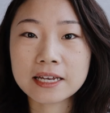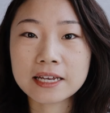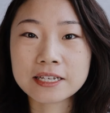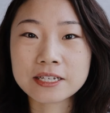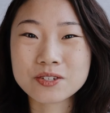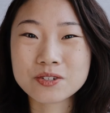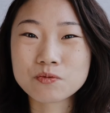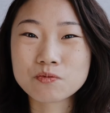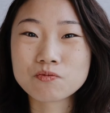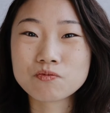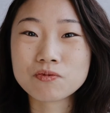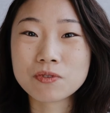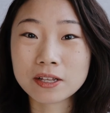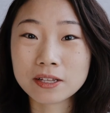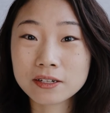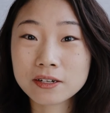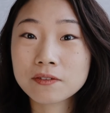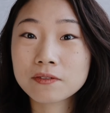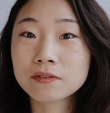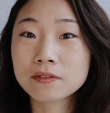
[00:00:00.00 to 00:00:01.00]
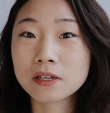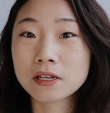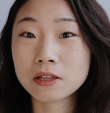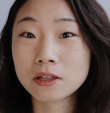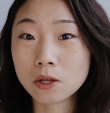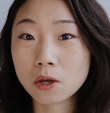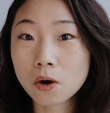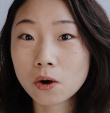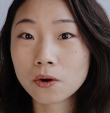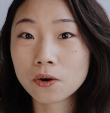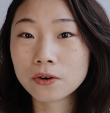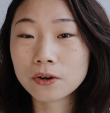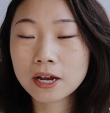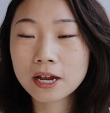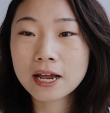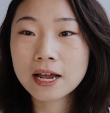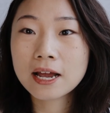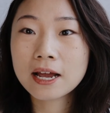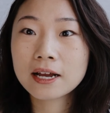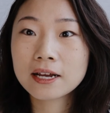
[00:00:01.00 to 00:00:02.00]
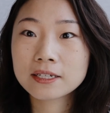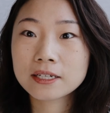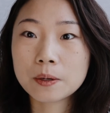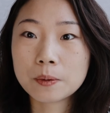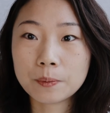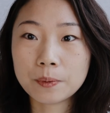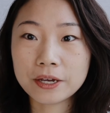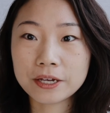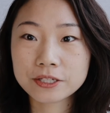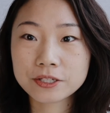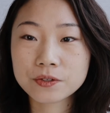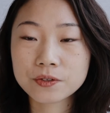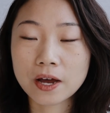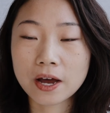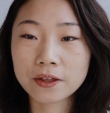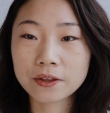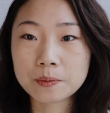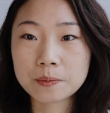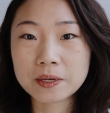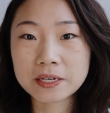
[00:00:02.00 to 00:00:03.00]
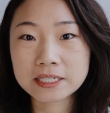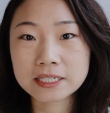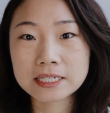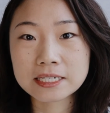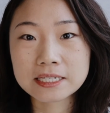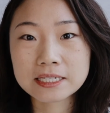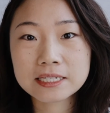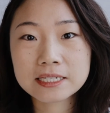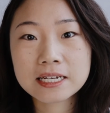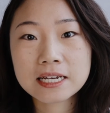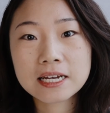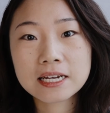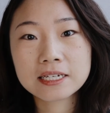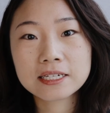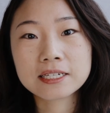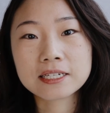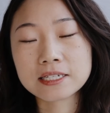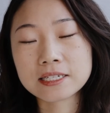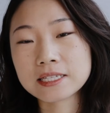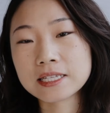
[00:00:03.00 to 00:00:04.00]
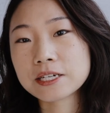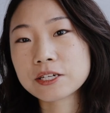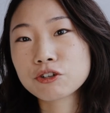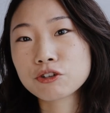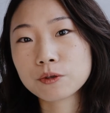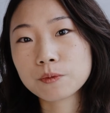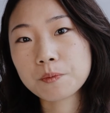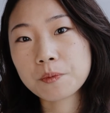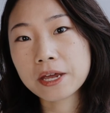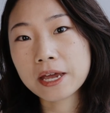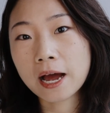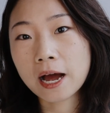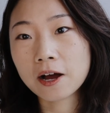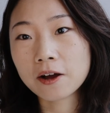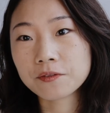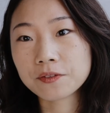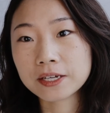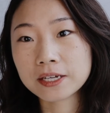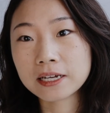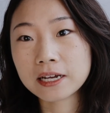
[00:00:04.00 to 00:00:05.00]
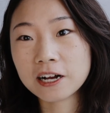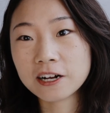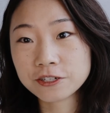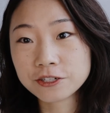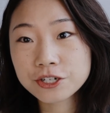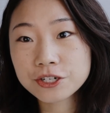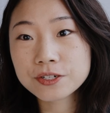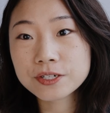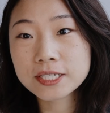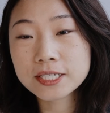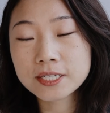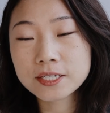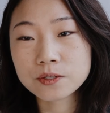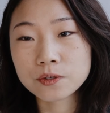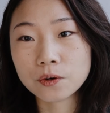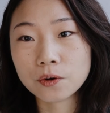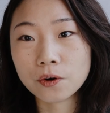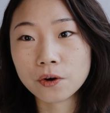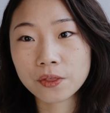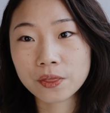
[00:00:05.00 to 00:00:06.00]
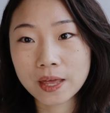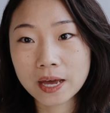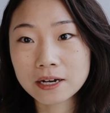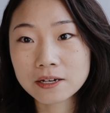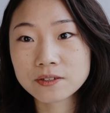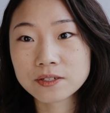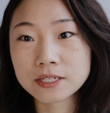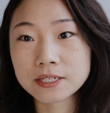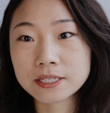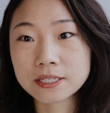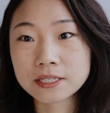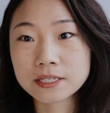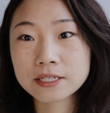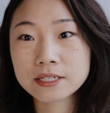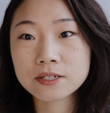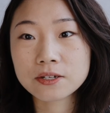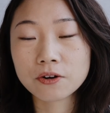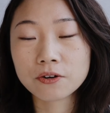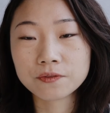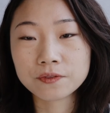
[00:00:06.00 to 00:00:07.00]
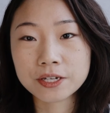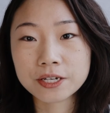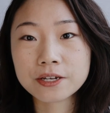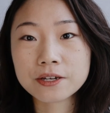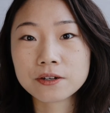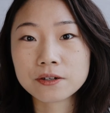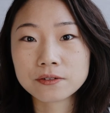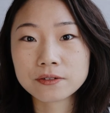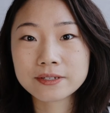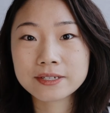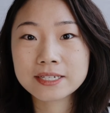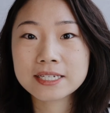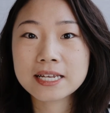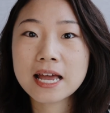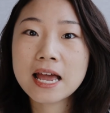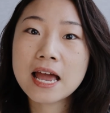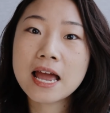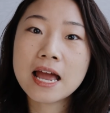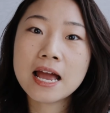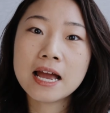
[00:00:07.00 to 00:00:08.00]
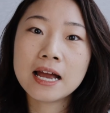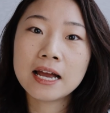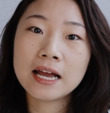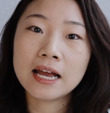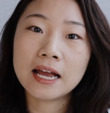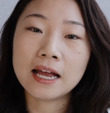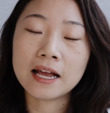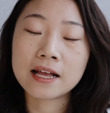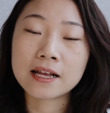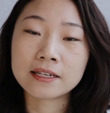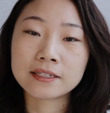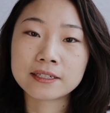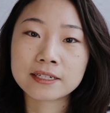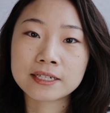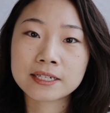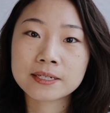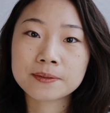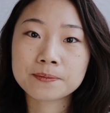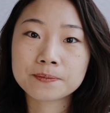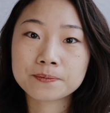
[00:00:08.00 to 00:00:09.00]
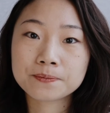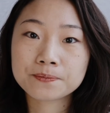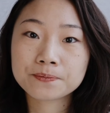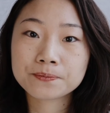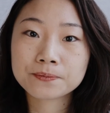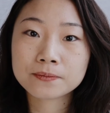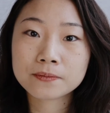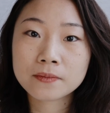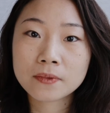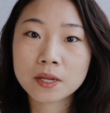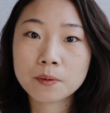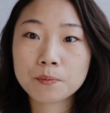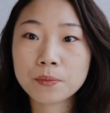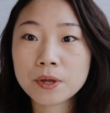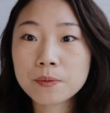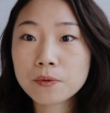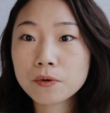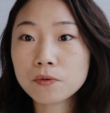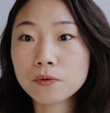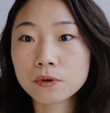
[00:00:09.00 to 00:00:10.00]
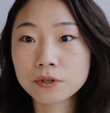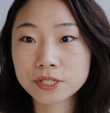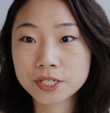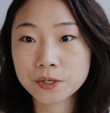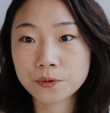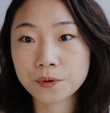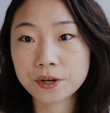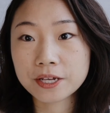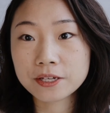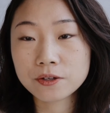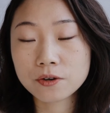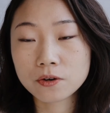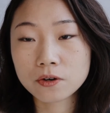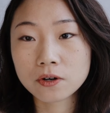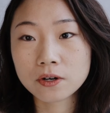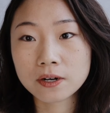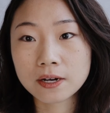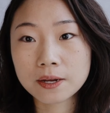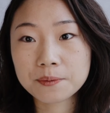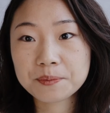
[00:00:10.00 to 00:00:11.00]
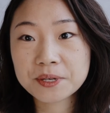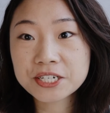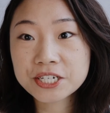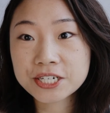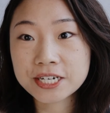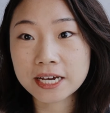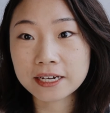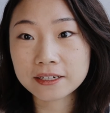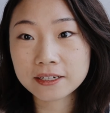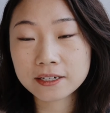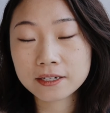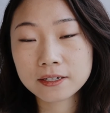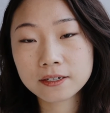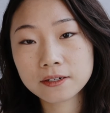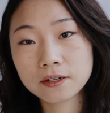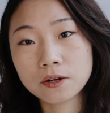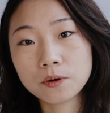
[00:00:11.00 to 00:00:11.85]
is relatively low compared to other methods, because they could be having hundreds or thousands of deals, and people will screen your pitch deck